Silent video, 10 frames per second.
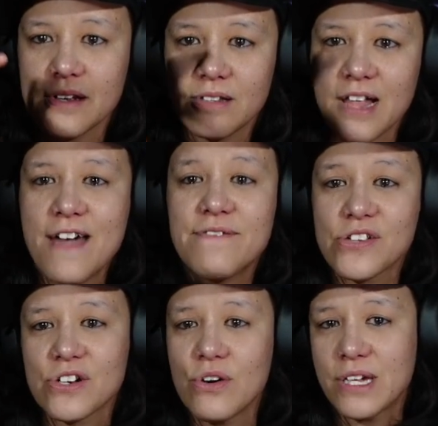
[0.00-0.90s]
life
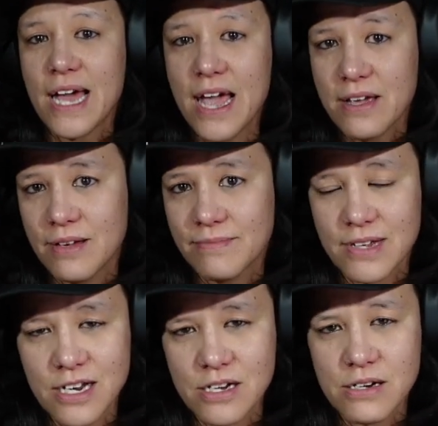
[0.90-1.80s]
isn't okay
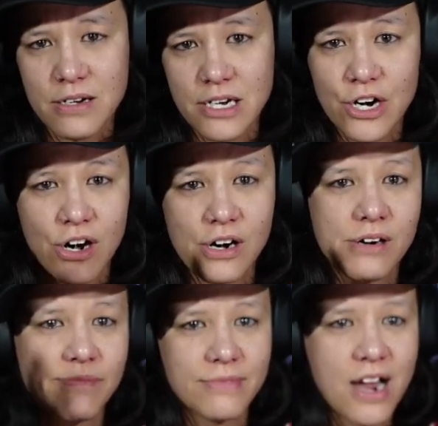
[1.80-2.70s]
and
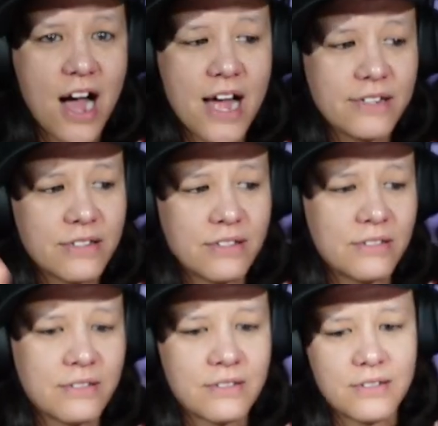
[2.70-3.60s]
you're not
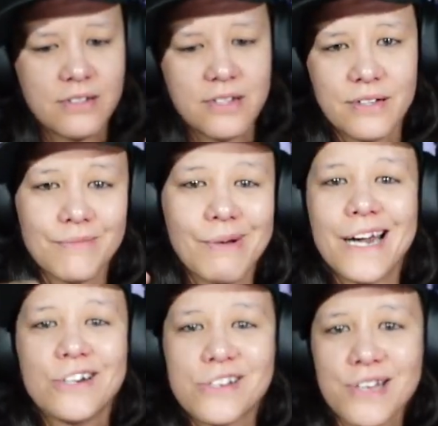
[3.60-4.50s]
by
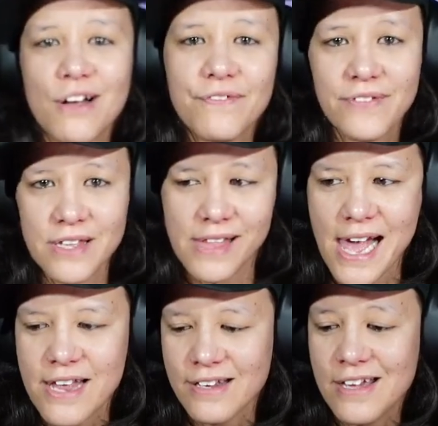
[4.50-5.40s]
yourself in
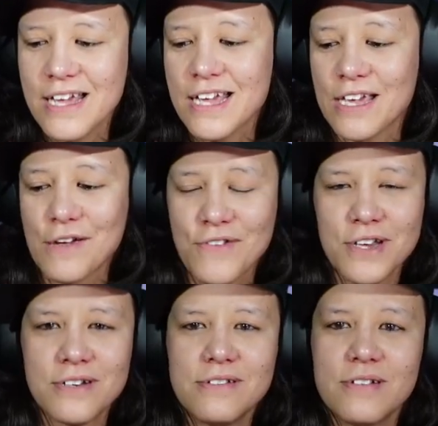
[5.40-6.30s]
that.
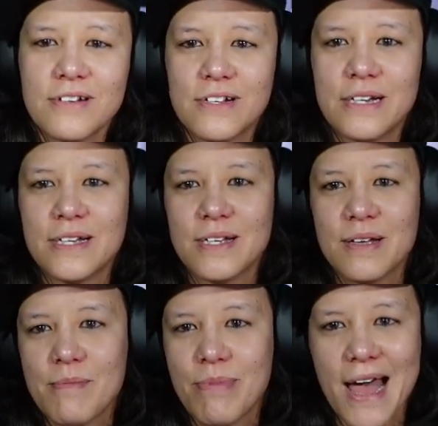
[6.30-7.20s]
Even
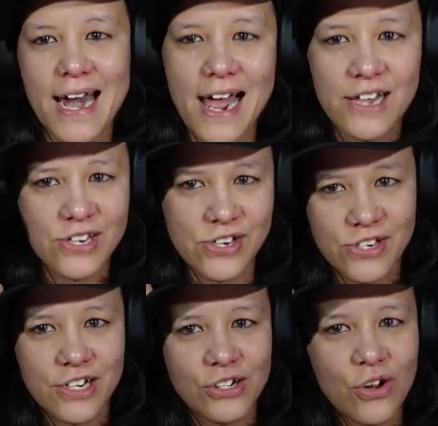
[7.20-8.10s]
badasses
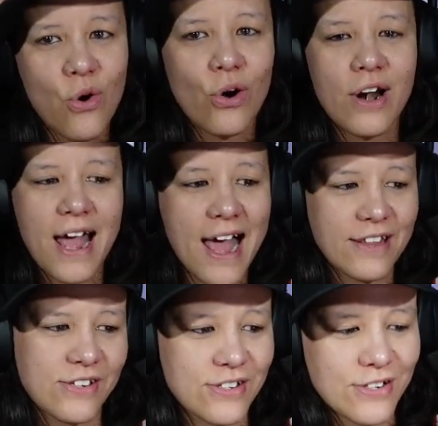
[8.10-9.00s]
in corn
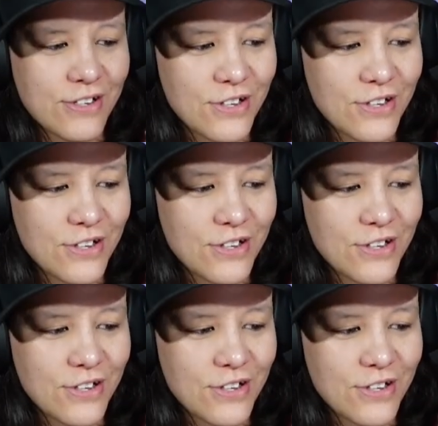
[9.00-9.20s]
hats